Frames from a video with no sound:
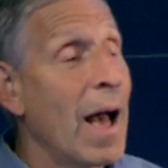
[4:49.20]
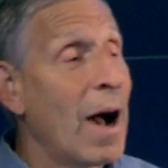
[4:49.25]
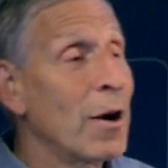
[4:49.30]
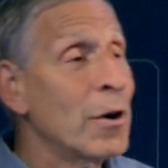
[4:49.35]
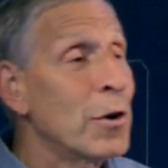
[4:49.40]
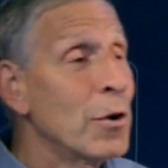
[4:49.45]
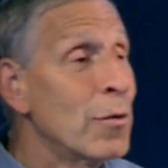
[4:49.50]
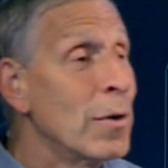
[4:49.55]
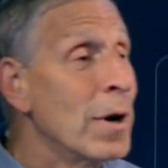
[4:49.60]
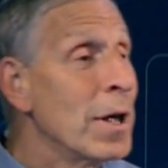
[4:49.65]

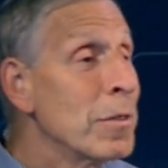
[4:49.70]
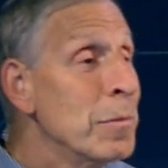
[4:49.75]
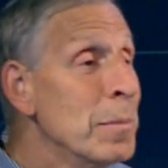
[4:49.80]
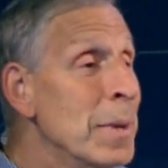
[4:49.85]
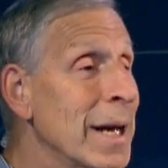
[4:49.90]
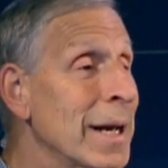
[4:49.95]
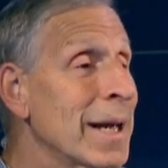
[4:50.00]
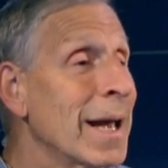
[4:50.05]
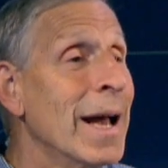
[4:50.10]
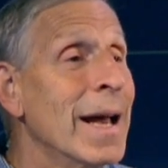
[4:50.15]

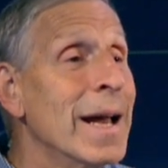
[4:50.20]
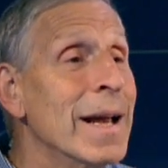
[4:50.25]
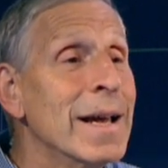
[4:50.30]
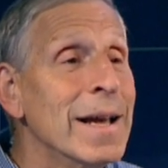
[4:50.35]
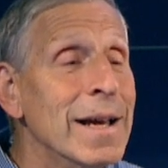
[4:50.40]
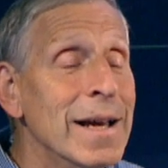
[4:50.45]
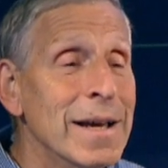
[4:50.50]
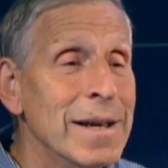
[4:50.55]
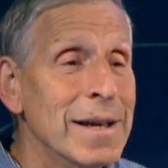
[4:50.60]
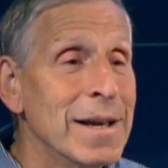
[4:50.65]
Algorithmic
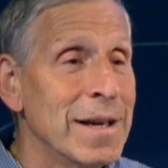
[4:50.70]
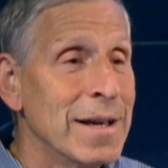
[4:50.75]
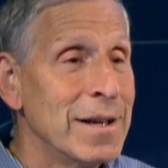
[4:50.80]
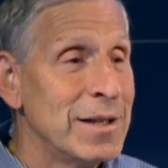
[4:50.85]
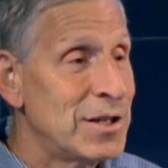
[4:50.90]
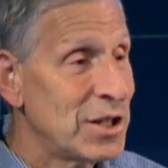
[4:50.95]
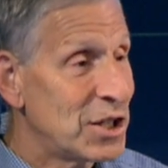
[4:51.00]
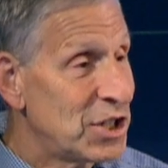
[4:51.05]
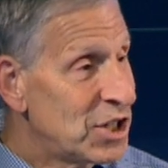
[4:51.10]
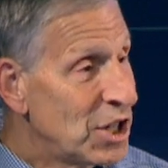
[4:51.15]

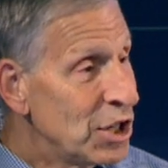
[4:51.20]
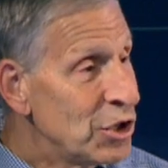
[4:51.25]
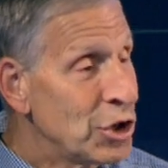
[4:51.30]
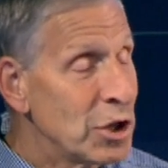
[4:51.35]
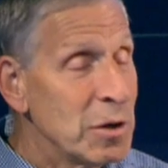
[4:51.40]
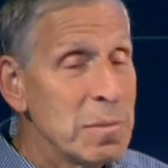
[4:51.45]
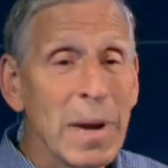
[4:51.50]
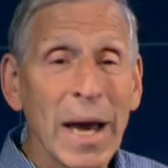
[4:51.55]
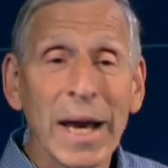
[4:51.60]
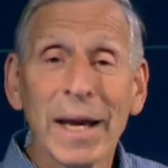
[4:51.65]

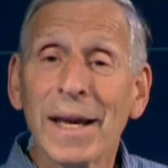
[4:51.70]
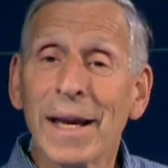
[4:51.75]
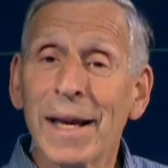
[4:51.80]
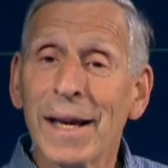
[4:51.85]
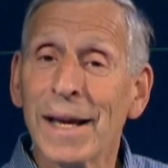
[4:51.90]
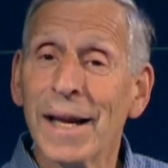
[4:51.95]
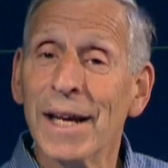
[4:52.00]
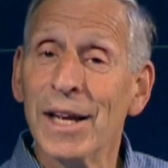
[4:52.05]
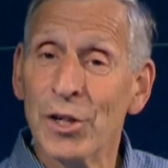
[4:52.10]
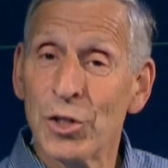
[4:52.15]

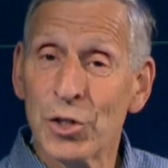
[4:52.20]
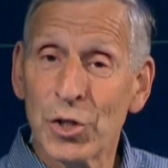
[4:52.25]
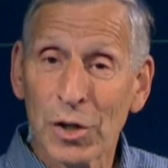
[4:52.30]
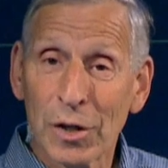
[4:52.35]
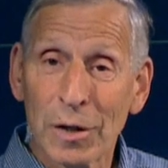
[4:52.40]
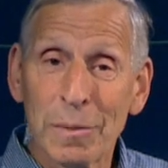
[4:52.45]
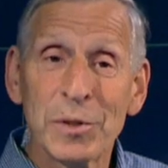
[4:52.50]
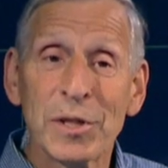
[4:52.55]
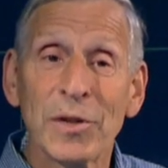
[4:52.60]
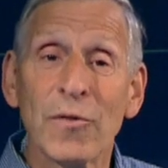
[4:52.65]
decision-making in
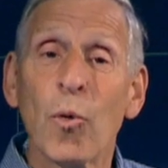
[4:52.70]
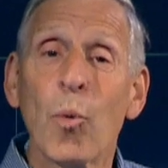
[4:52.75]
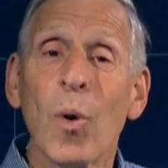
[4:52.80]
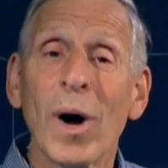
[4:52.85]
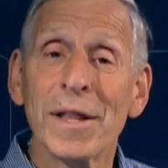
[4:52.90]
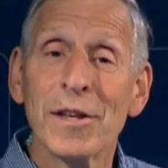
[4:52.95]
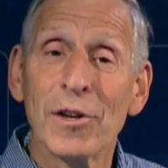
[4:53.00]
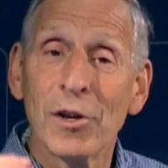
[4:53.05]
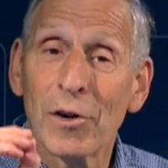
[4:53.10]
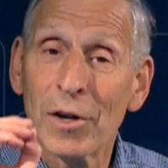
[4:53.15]
terms of
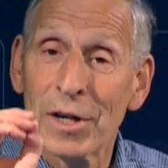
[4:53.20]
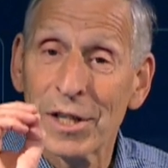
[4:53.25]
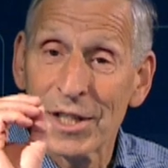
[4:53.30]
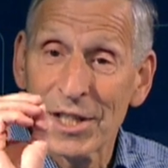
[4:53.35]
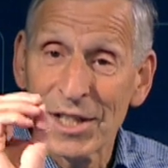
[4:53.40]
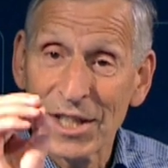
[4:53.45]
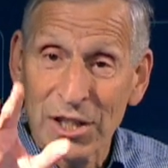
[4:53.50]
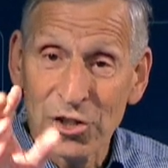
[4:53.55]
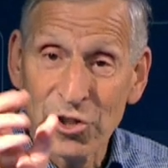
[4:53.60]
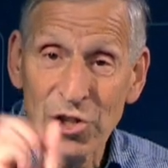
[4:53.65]
what you're
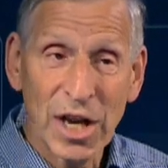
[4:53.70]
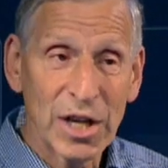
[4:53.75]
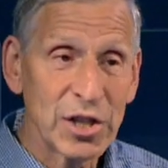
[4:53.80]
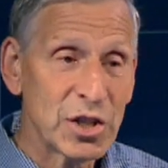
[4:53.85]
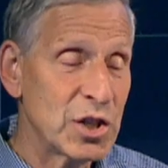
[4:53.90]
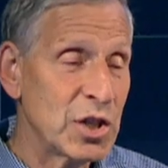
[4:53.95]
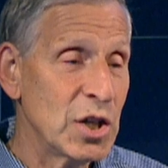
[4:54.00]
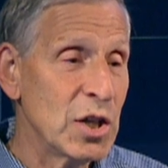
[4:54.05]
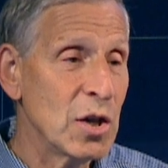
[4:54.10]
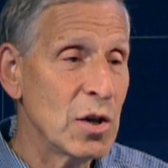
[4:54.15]
going to
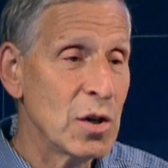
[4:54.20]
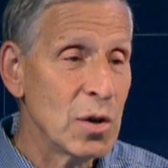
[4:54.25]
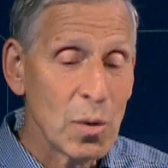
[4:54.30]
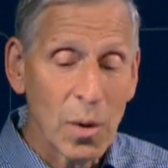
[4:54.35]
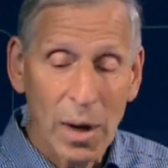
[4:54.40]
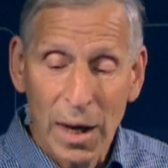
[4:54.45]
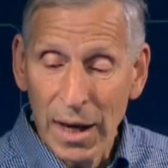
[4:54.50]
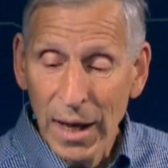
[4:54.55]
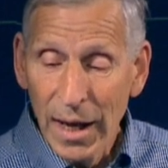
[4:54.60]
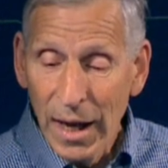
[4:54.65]
suggest to
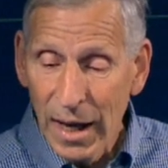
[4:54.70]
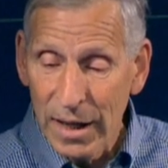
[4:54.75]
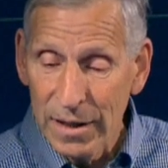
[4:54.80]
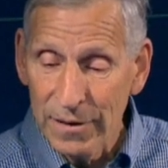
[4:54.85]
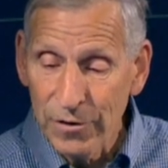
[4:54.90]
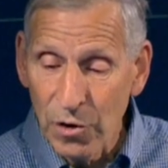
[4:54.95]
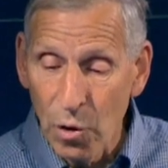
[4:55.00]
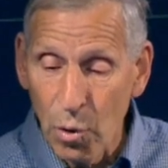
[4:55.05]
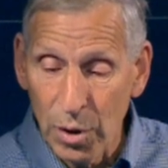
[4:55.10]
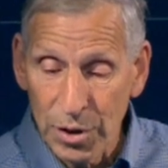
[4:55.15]
you,
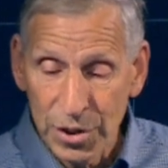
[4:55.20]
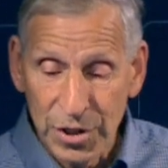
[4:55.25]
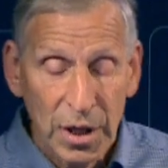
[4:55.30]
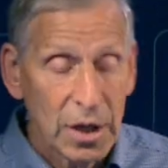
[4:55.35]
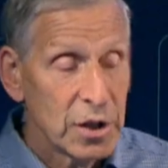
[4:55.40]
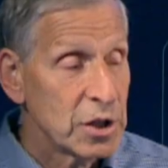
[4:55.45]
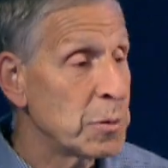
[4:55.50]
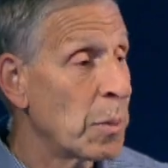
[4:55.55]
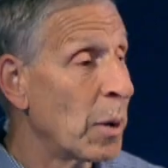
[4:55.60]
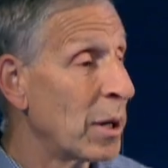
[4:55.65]
and of
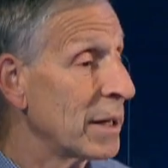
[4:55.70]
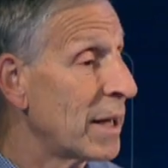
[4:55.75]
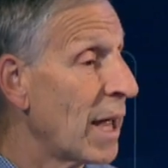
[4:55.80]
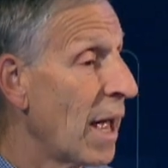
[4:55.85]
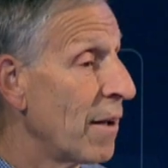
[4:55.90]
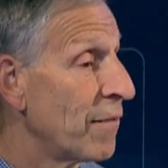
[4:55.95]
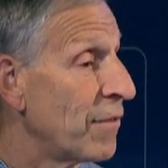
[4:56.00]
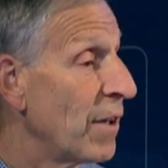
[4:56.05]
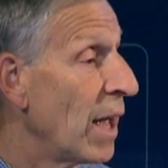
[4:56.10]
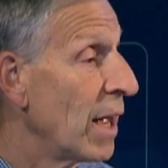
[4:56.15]
course, smart
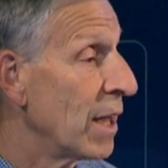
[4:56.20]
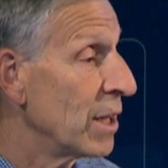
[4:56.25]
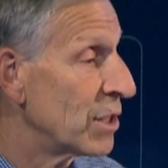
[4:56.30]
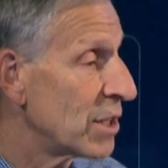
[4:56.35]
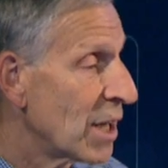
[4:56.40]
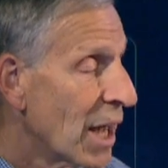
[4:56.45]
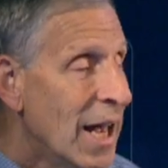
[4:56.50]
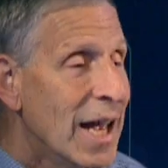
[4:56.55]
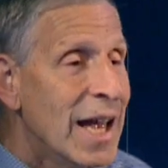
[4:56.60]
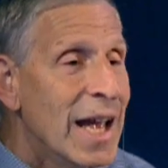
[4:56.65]

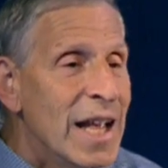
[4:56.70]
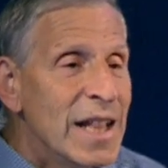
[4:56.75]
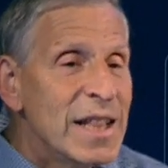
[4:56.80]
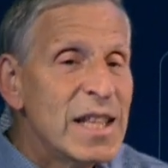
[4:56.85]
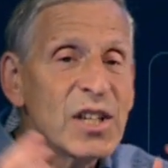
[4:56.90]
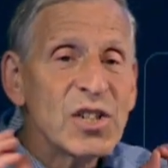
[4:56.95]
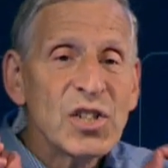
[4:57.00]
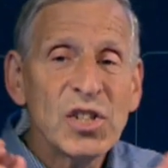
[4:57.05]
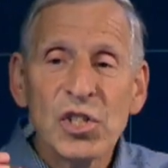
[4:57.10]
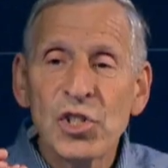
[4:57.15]
cafes.
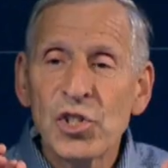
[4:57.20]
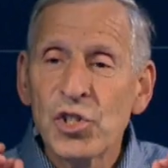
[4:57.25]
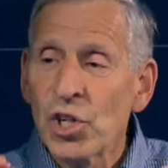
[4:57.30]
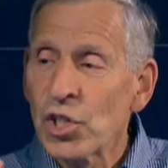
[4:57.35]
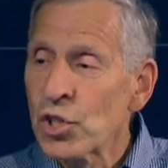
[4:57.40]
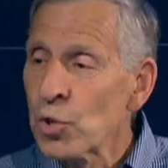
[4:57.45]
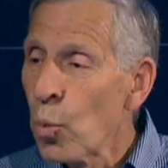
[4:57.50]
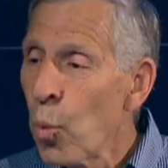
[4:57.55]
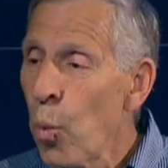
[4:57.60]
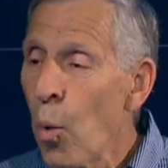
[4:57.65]
This is
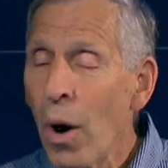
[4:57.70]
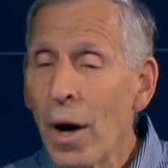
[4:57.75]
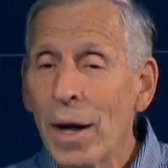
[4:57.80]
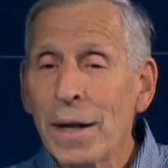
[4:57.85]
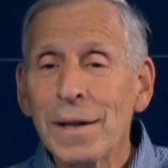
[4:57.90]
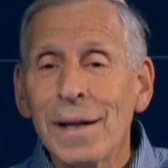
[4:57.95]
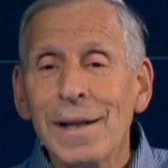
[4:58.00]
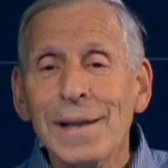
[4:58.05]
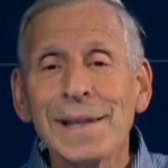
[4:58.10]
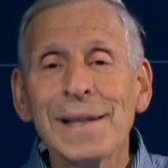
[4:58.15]
just
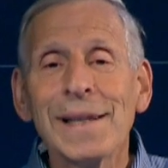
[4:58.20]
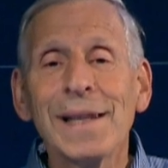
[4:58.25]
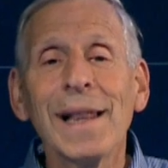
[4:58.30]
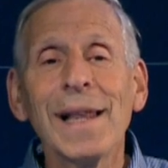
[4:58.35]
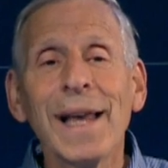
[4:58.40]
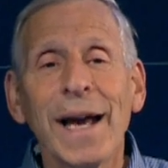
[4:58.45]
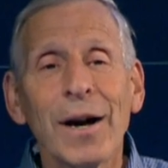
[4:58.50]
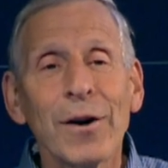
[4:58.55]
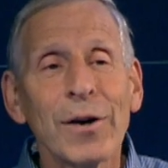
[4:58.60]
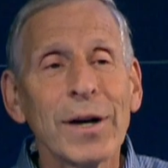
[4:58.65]
one
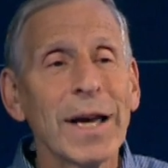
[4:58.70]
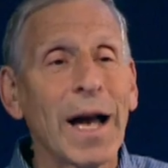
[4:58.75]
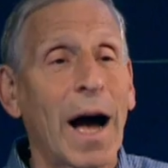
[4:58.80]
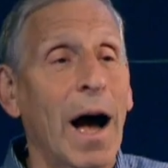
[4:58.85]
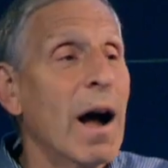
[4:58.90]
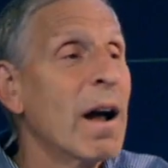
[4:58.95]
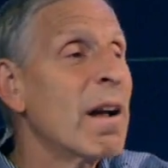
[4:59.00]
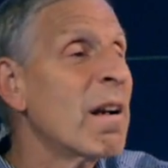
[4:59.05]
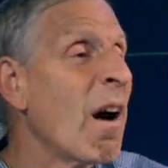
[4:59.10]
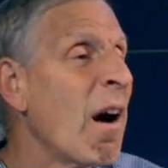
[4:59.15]
little
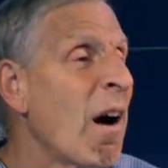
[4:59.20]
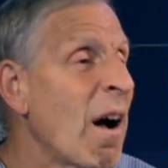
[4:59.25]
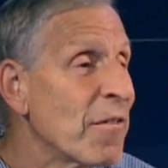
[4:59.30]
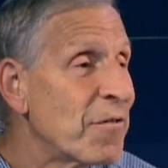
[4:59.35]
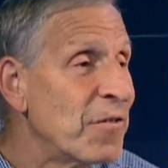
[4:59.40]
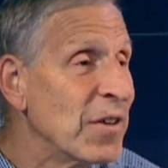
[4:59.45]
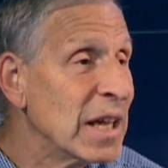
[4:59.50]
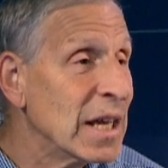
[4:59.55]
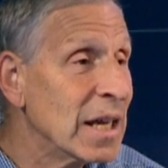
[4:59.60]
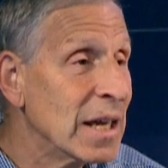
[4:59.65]
area,
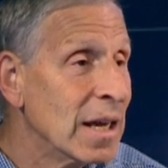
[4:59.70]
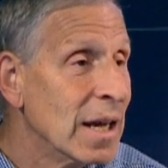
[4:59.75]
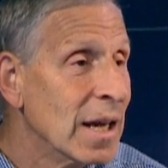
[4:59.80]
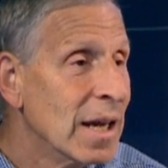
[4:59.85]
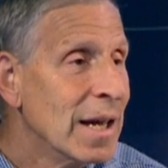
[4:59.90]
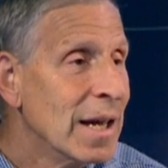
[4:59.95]
coffee.